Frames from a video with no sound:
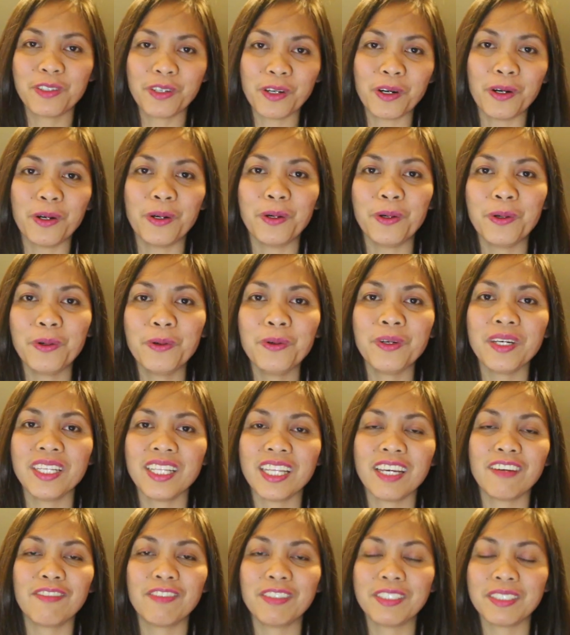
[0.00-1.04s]
go
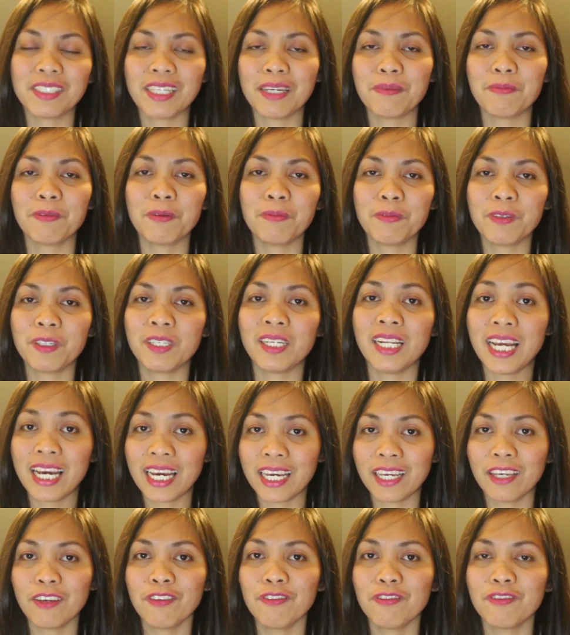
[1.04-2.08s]
in every step of your
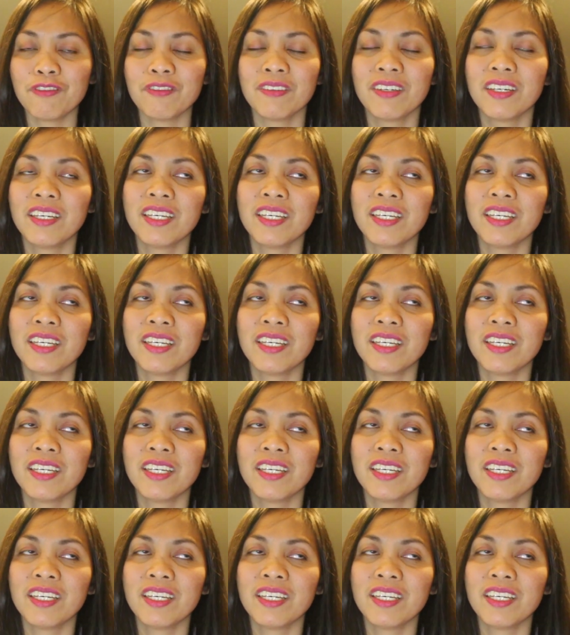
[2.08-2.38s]
life,